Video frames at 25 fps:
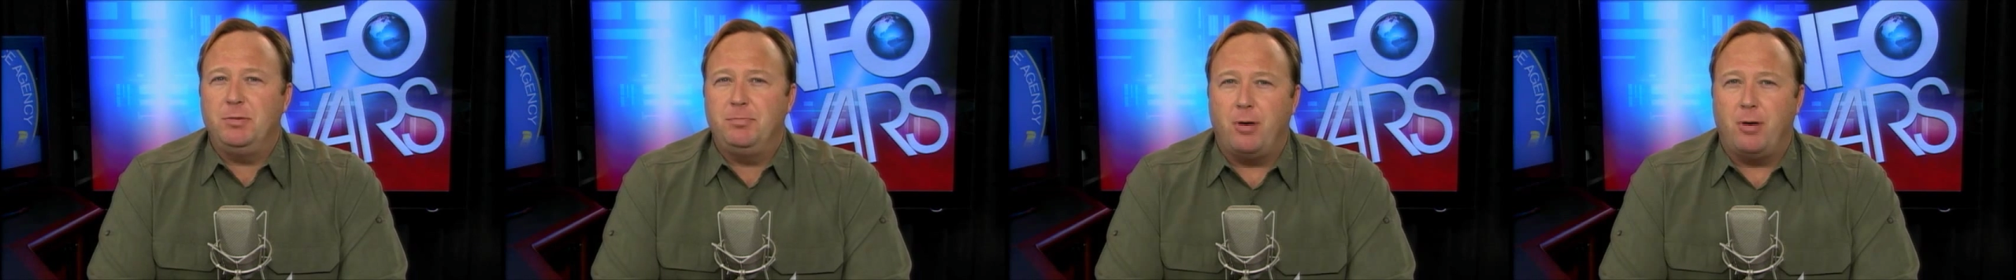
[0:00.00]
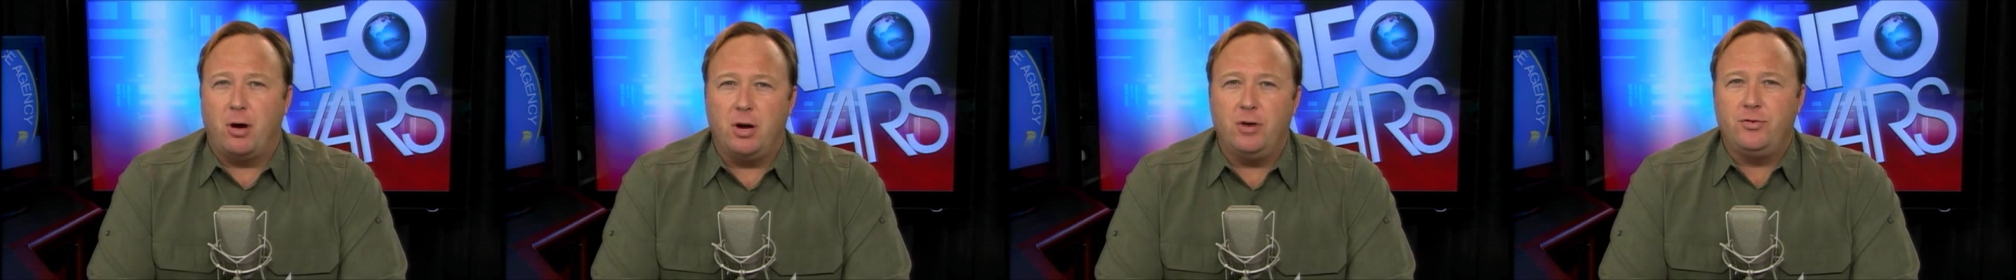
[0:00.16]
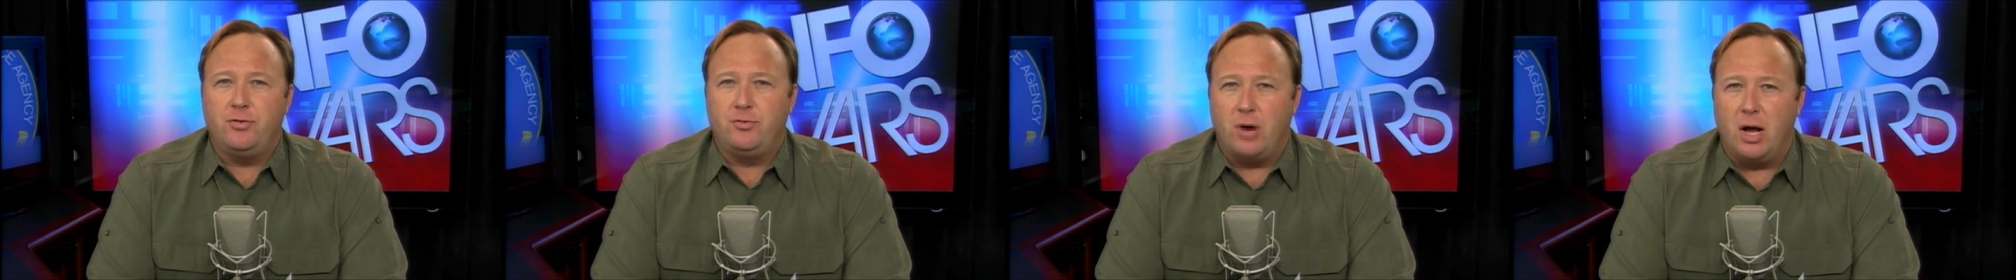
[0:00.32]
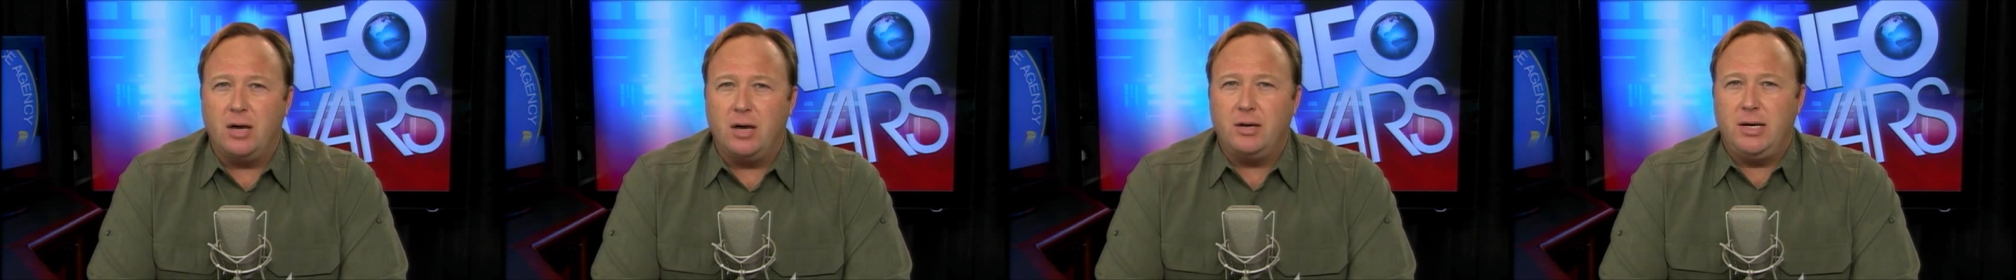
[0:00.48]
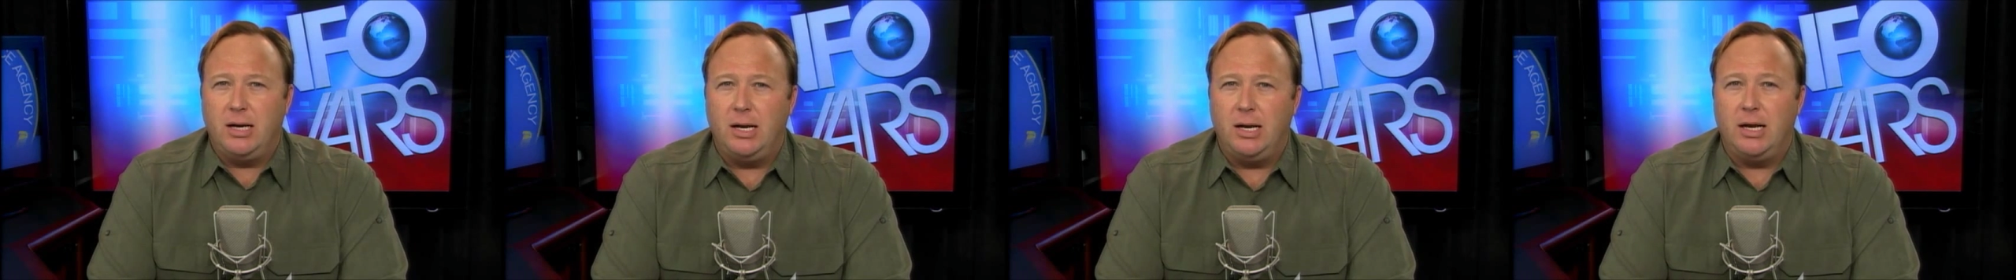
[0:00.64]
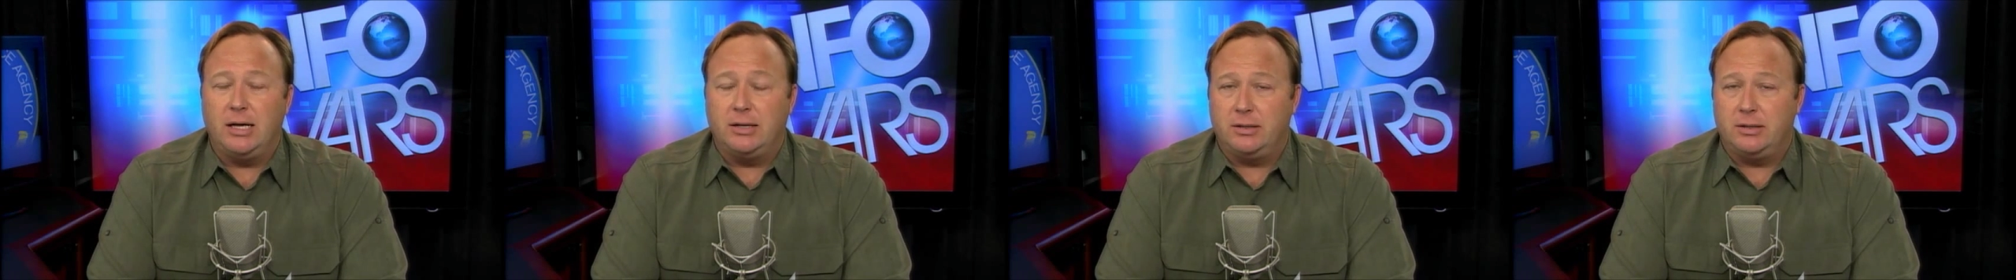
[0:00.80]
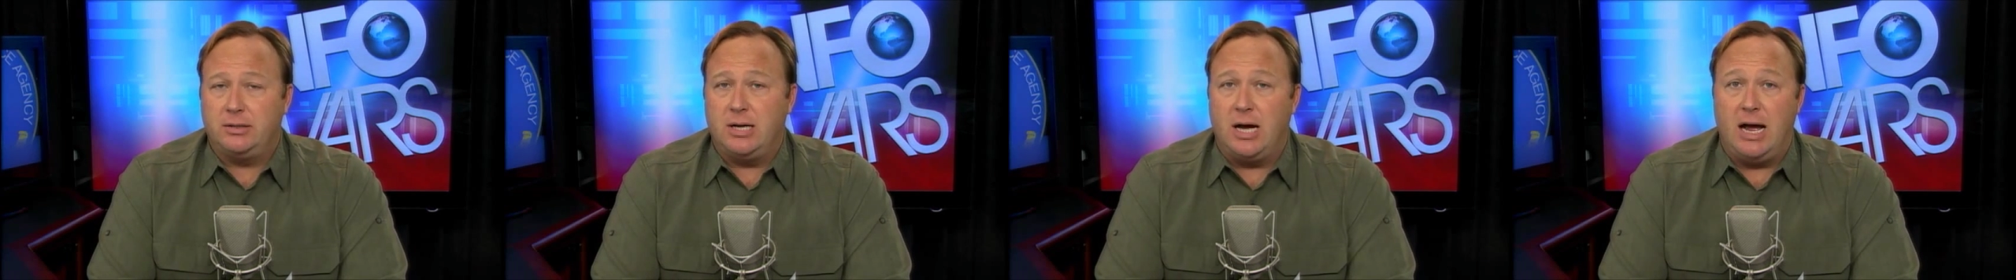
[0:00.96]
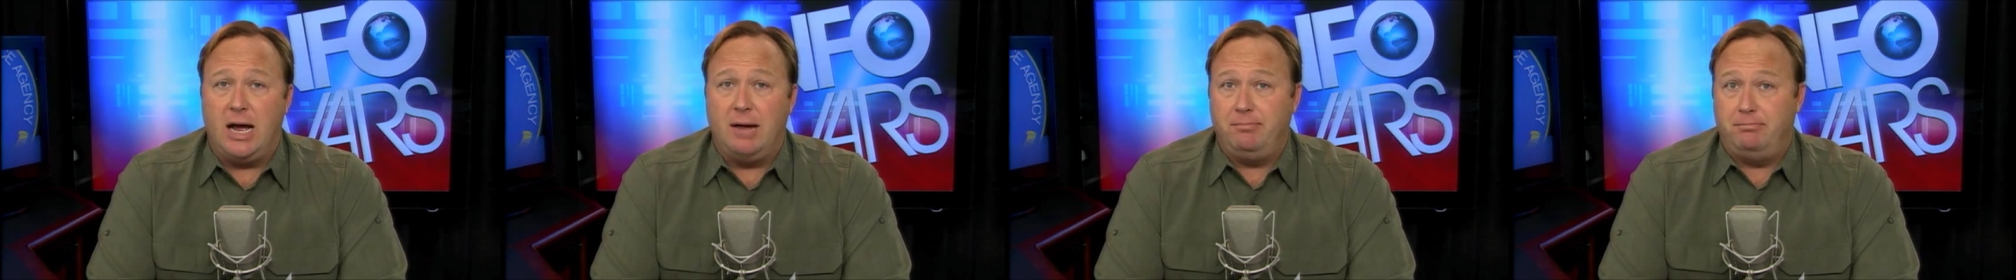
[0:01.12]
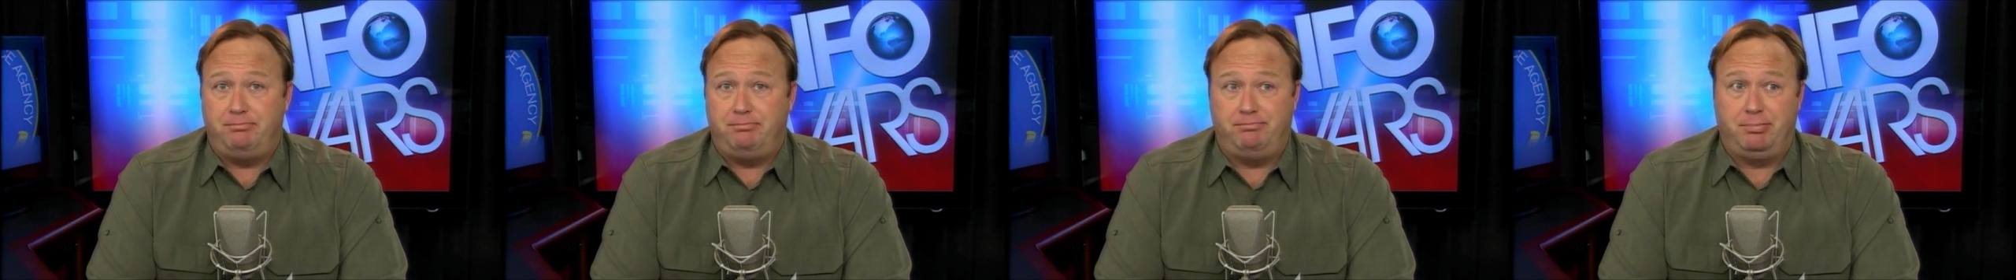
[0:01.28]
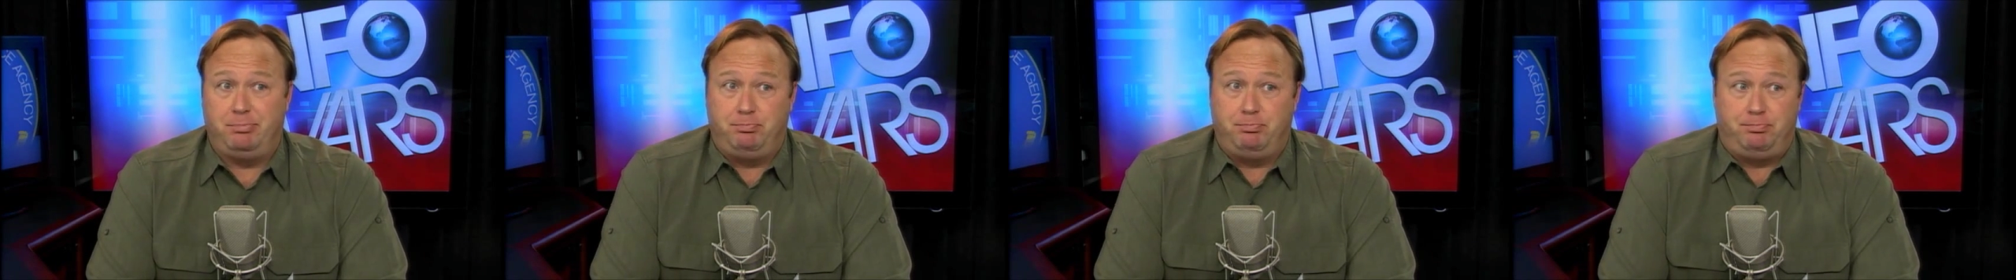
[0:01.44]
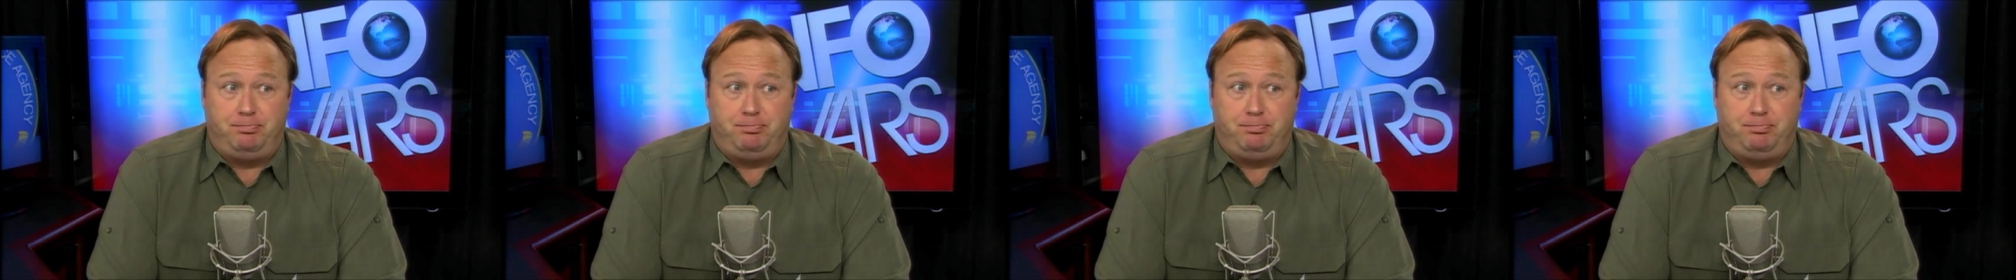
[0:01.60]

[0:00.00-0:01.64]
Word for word: be part of drug dealing at the time